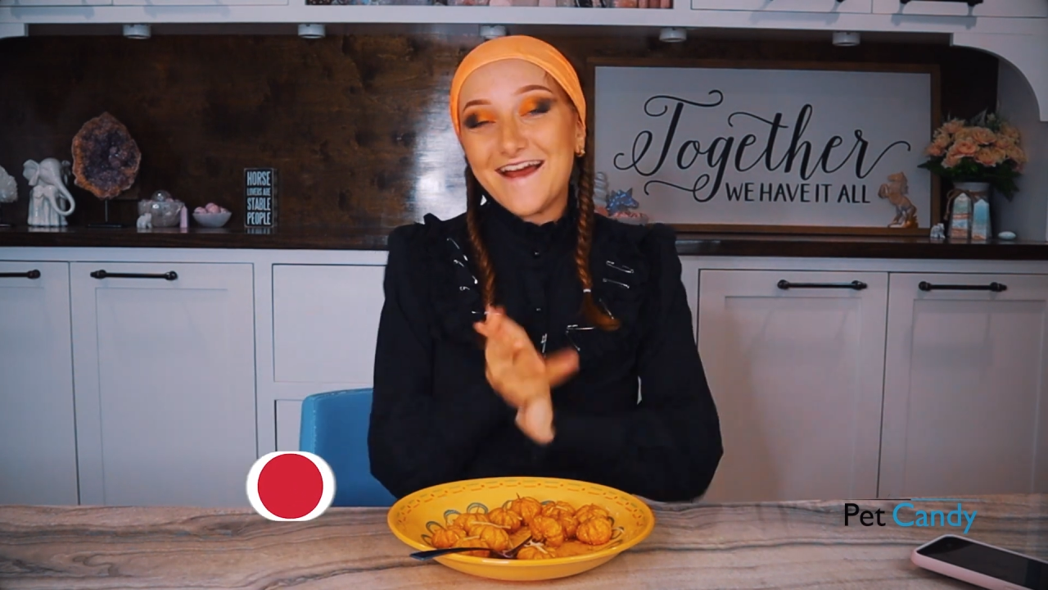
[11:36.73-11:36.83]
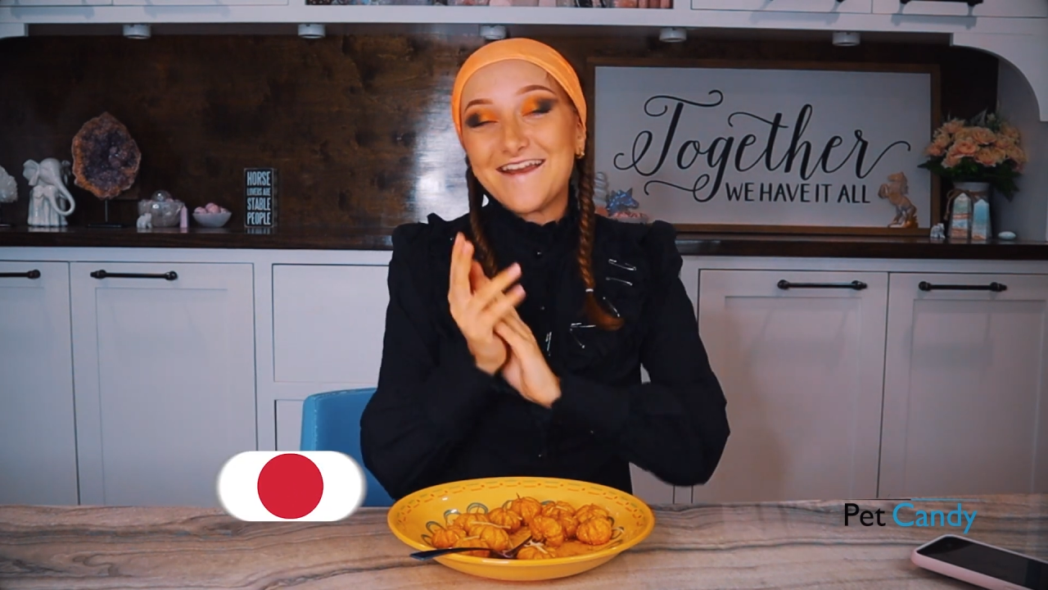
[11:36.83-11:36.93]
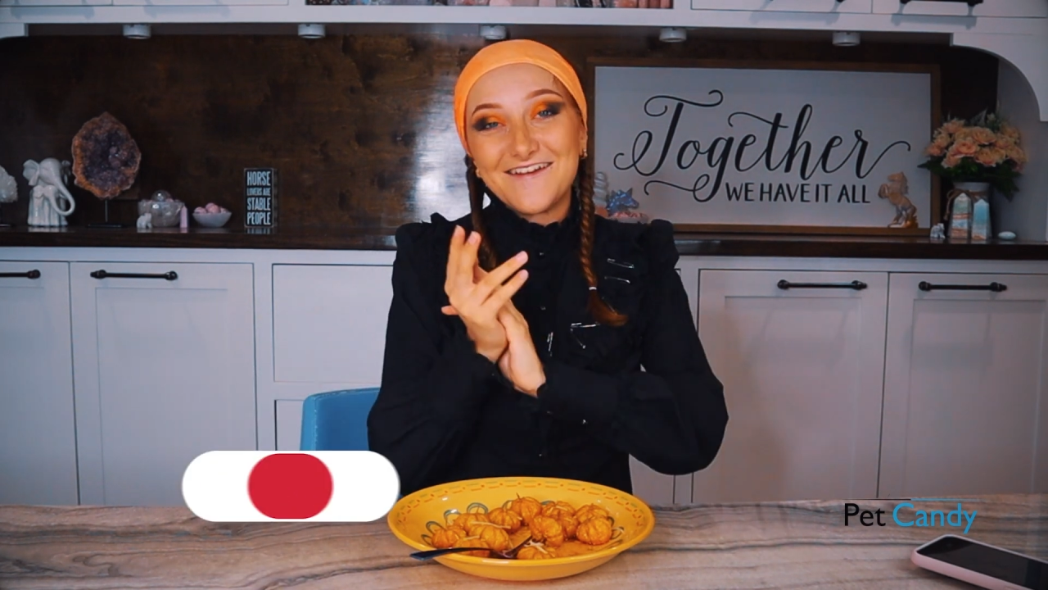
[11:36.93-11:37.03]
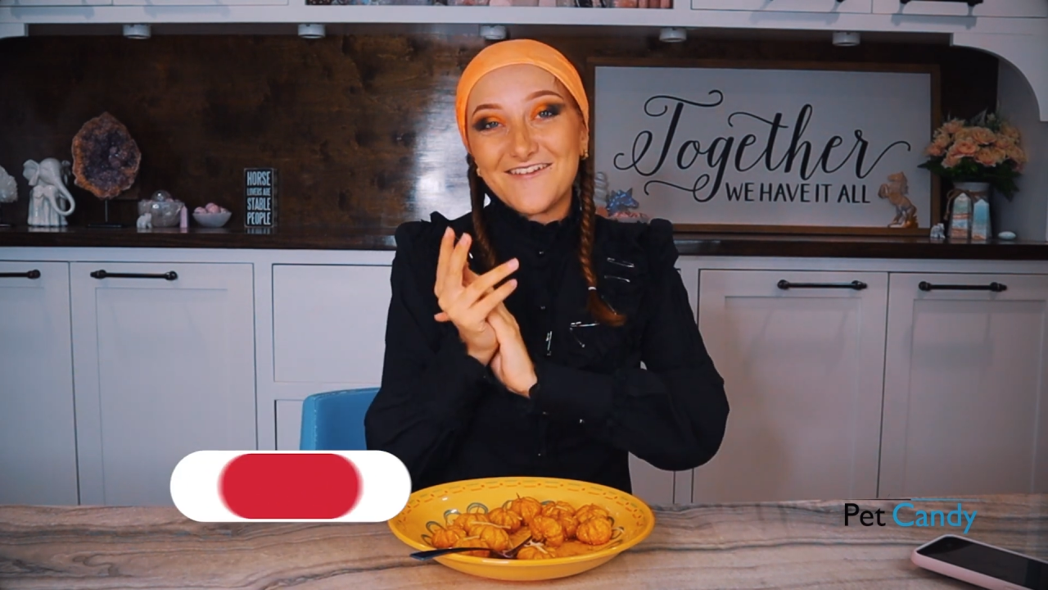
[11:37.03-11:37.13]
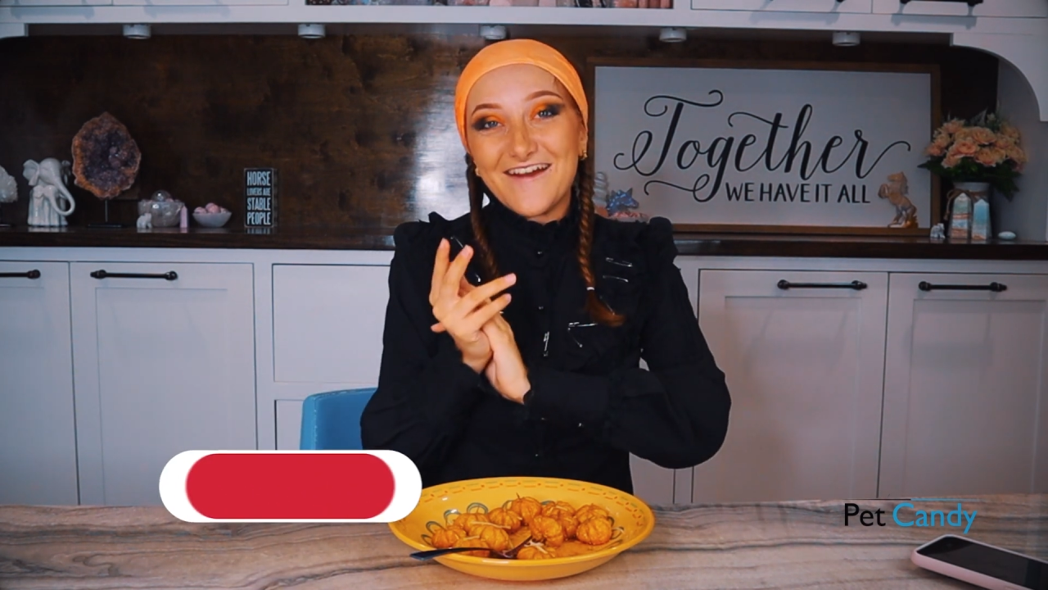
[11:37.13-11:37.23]

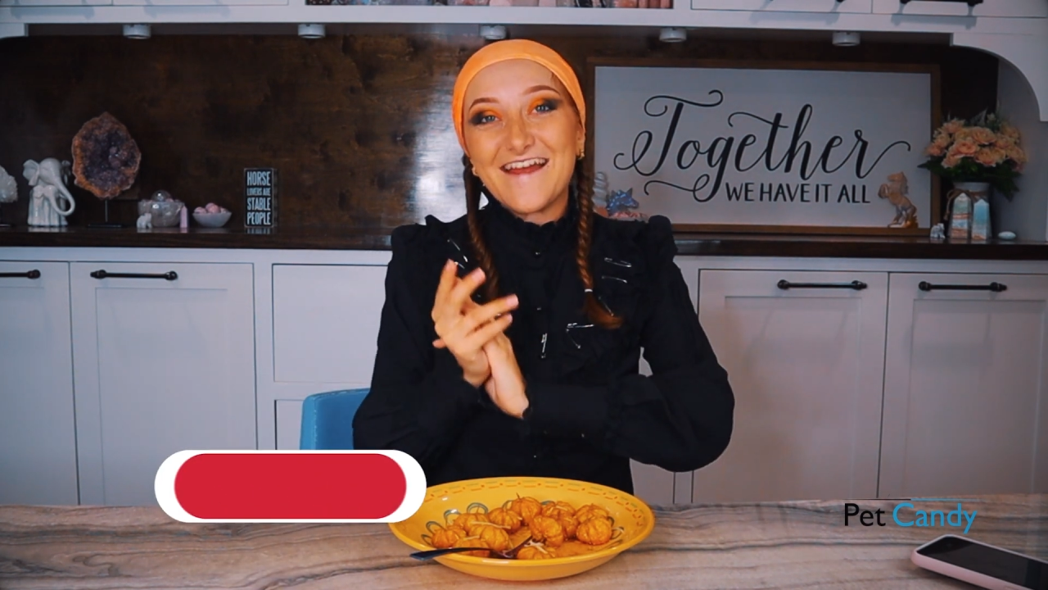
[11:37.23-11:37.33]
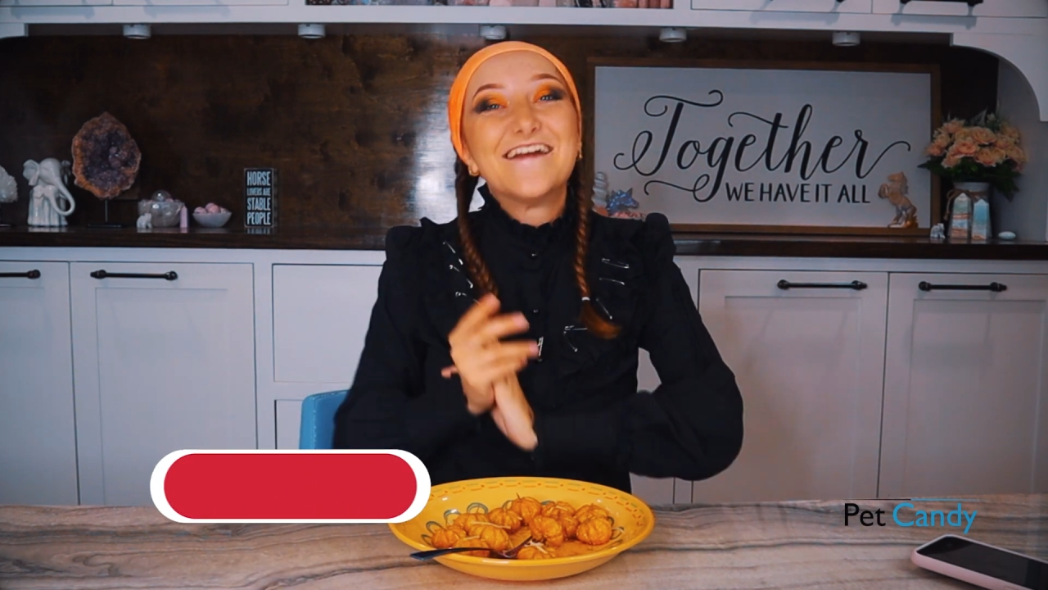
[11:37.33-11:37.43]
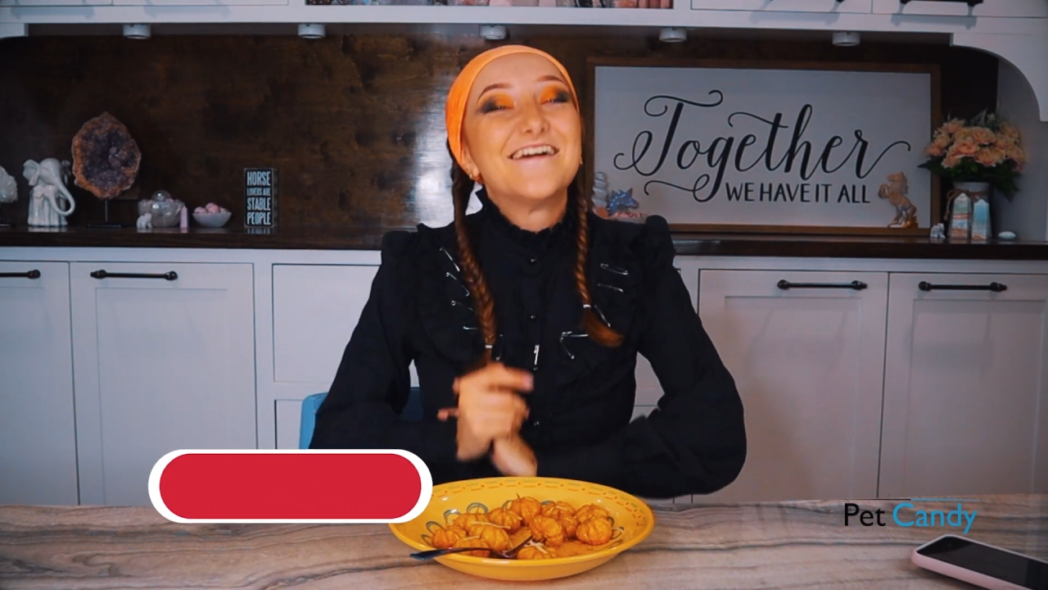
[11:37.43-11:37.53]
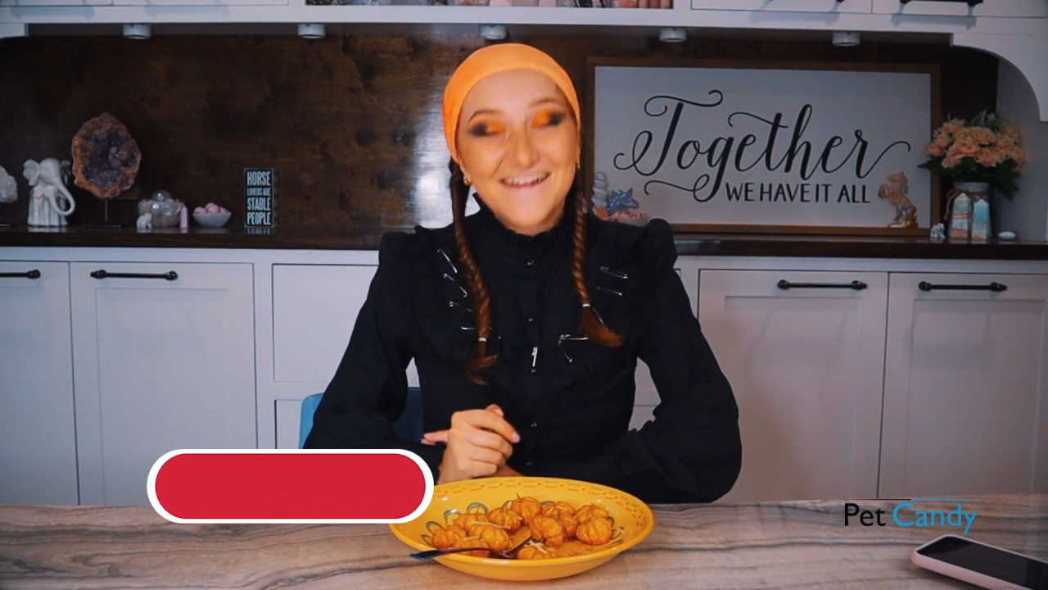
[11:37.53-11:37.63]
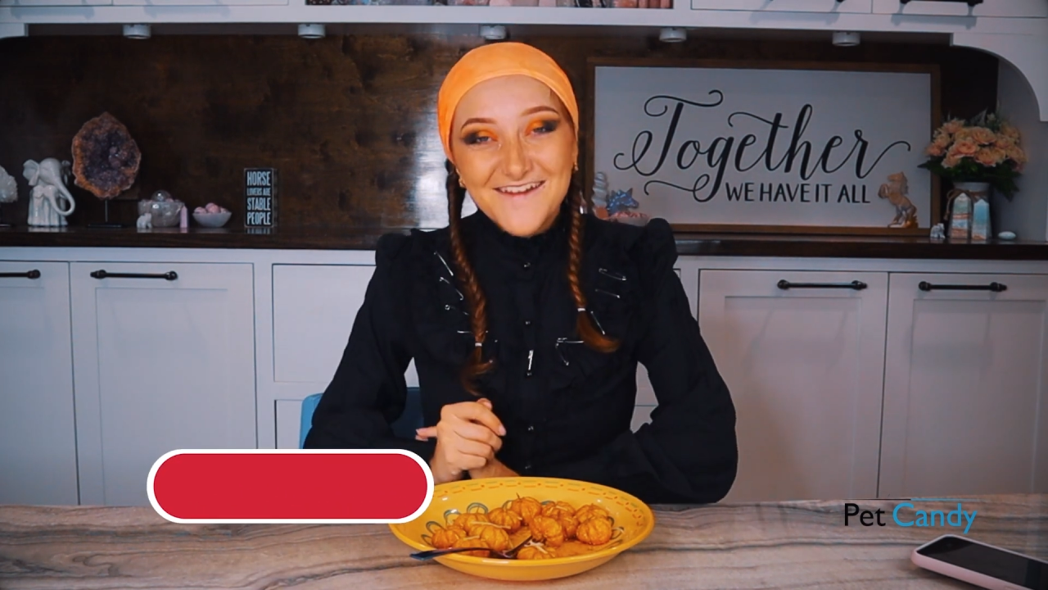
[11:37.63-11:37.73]

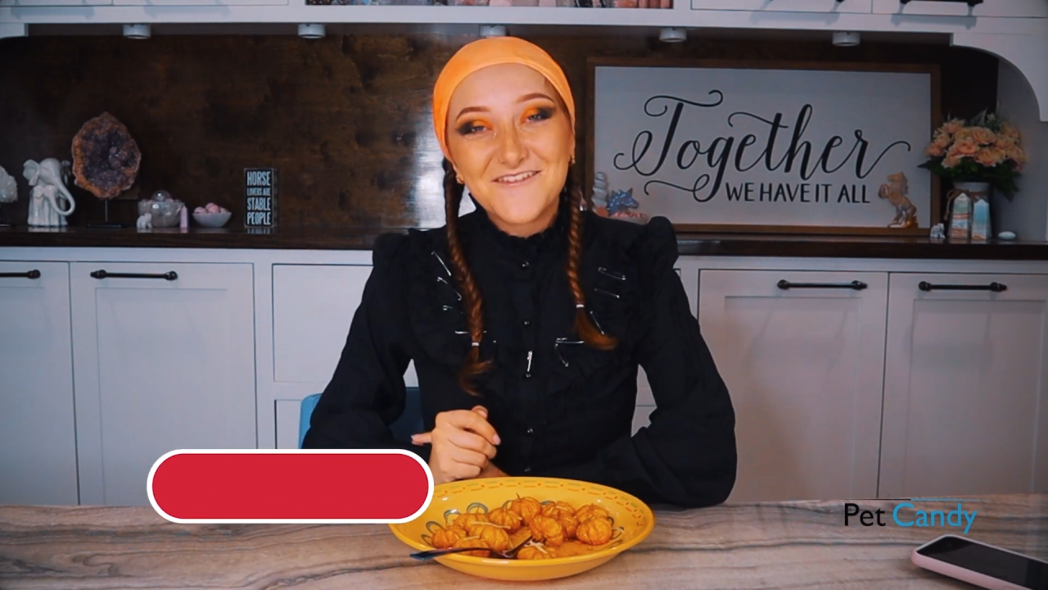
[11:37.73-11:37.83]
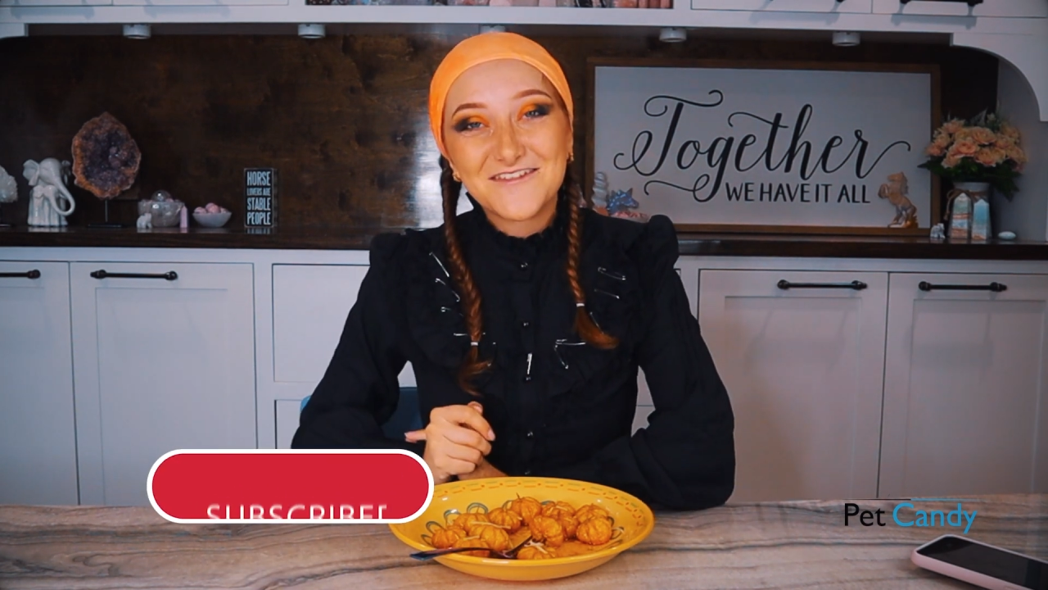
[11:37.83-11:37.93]
Anyway, if